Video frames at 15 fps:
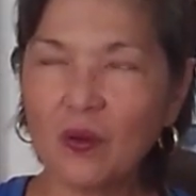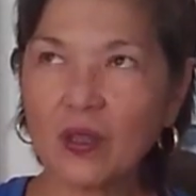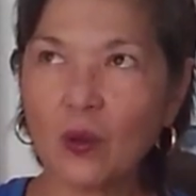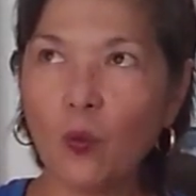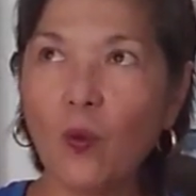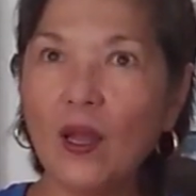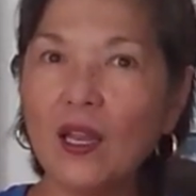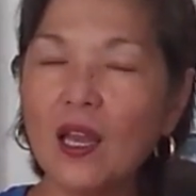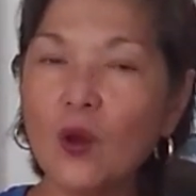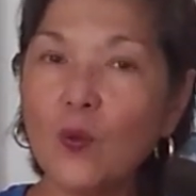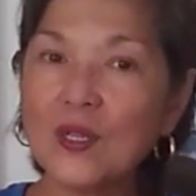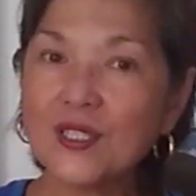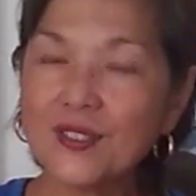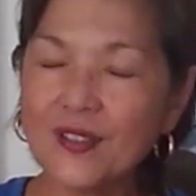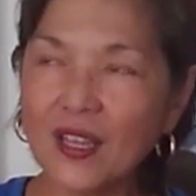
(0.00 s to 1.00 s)
Okay, while I
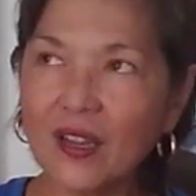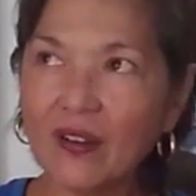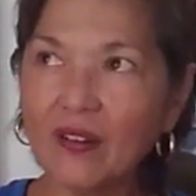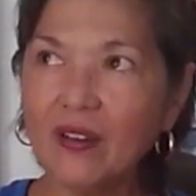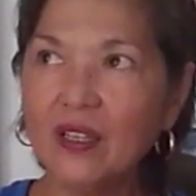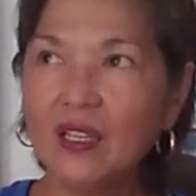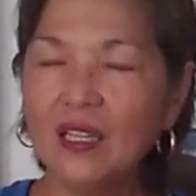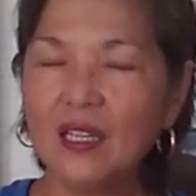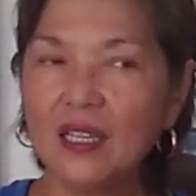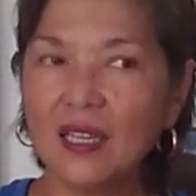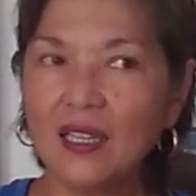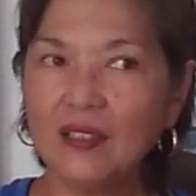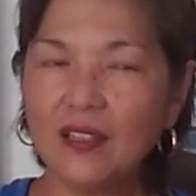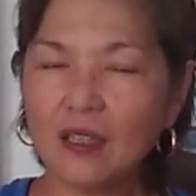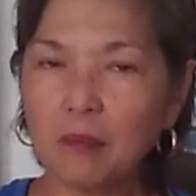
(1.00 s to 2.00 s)
was there
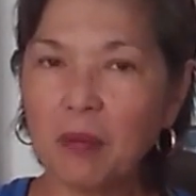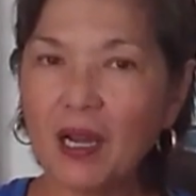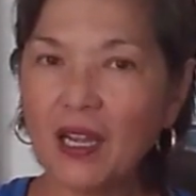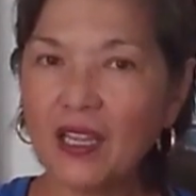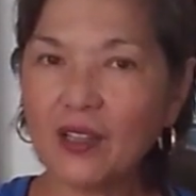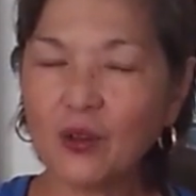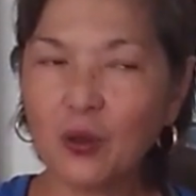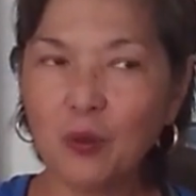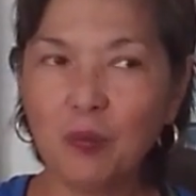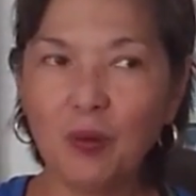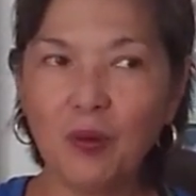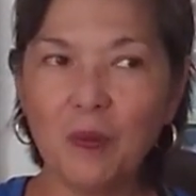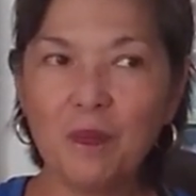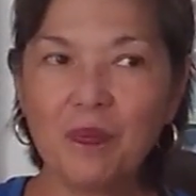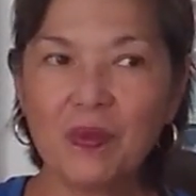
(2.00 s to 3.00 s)
in that Bahay
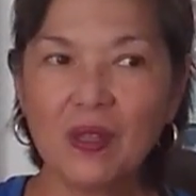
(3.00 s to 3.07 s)
Kubo,